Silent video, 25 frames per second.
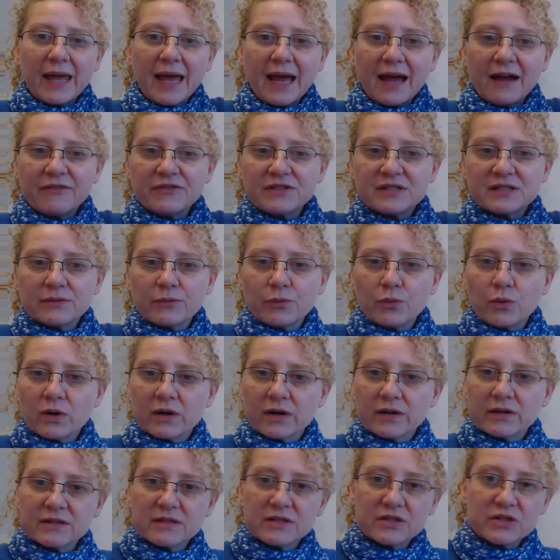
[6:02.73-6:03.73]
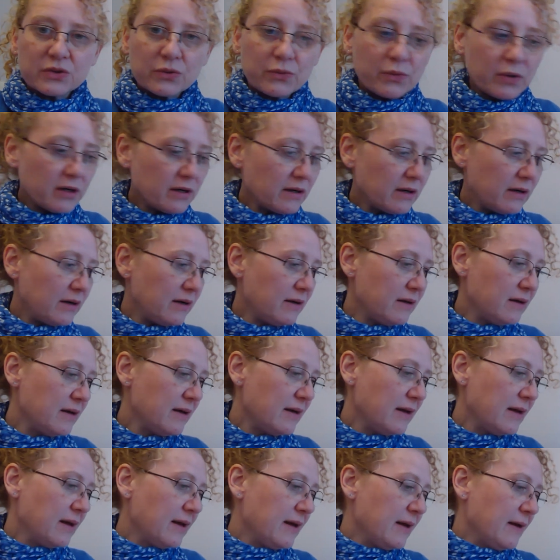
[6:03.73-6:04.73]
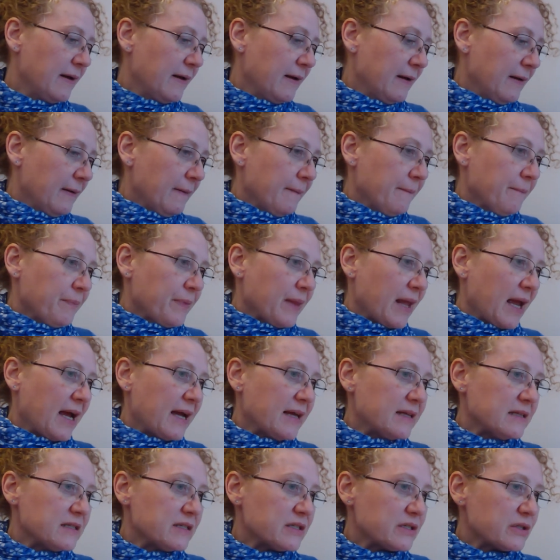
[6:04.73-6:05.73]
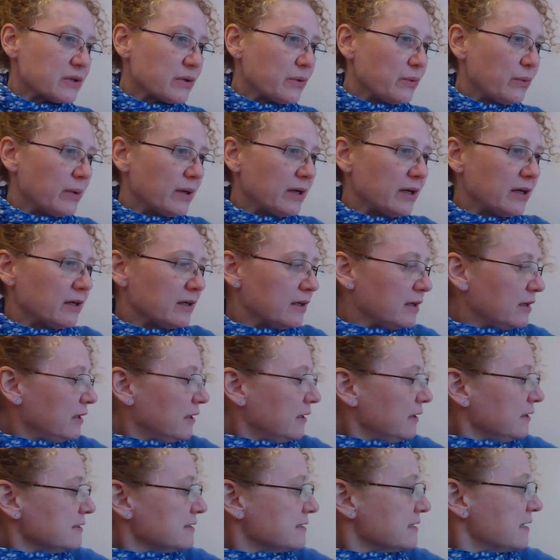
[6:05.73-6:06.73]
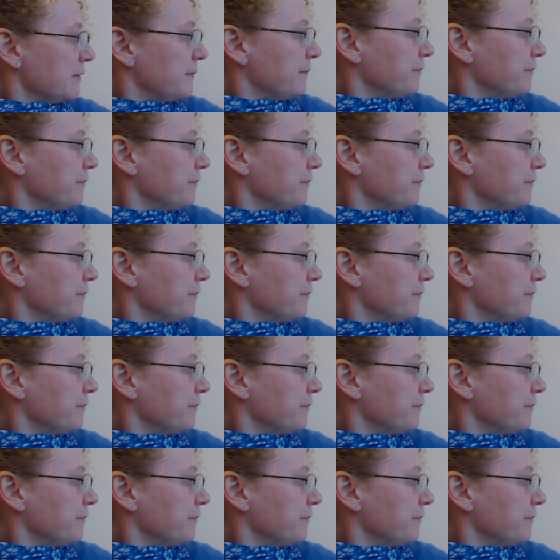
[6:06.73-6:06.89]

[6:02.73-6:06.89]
have to warn Squirrel. And squirrels,